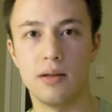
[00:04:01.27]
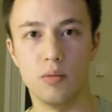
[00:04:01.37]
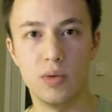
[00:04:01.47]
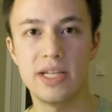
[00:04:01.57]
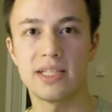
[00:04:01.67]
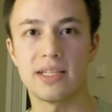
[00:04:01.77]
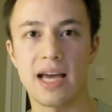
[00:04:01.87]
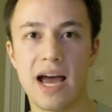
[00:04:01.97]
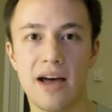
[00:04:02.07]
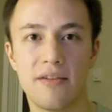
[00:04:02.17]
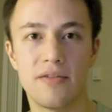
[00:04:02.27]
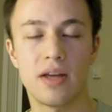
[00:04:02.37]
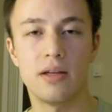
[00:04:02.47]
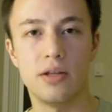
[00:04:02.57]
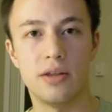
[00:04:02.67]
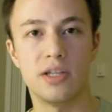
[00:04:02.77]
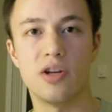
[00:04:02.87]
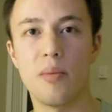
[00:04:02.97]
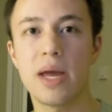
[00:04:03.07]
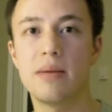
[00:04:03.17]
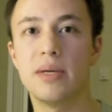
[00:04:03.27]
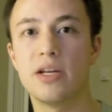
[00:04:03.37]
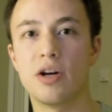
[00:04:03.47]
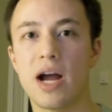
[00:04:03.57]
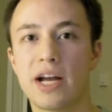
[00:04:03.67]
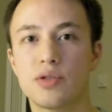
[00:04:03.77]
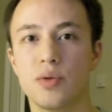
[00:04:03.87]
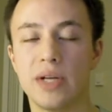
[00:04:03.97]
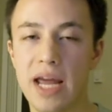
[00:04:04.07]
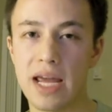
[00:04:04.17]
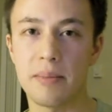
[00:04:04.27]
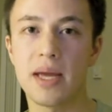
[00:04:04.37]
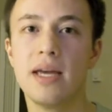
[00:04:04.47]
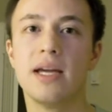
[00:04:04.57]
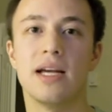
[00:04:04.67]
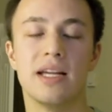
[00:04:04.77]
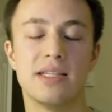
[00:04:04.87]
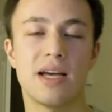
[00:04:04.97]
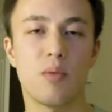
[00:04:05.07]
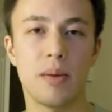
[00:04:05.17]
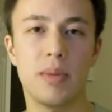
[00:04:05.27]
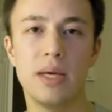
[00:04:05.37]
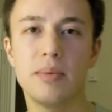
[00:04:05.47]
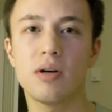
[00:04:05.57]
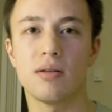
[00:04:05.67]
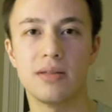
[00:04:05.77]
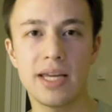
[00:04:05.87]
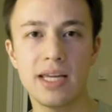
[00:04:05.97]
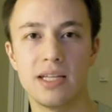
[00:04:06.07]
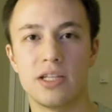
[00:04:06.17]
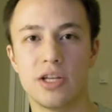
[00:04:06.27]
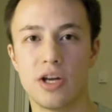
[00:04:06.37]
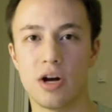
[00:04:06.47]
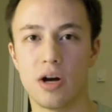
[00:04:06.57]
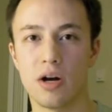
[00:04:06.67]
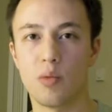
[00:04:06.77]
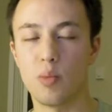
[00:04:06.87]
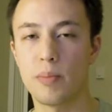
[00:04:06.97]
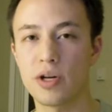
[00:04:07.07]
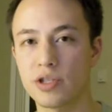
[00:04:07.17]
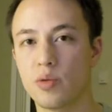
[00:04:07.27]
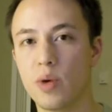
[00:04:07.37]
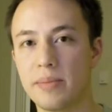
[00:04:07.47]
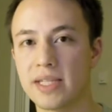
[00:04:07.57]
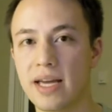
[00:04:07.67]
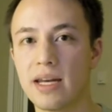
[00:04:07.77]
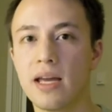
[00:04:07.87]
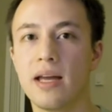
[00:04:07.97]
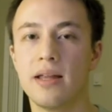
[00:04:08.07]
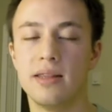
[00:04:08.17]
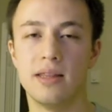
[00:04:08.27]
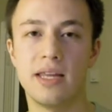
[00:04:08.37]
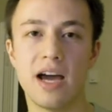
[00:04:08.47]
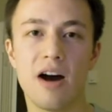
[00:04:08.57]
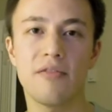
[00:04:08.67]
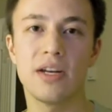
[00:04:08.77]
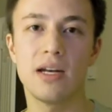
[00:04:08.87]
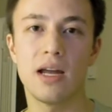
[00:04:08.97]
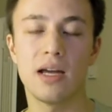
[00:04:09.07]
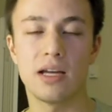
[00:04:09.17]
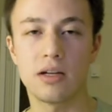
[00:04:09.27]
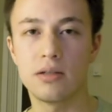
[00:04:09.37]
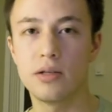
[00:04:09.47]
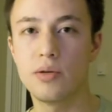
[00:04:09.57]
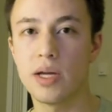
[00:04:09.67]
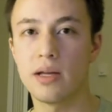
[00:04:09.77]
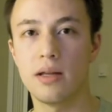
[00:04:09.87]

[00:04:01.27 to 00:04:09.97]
reason to have the domain be your actual name is that when people are linking to your personal website, they often include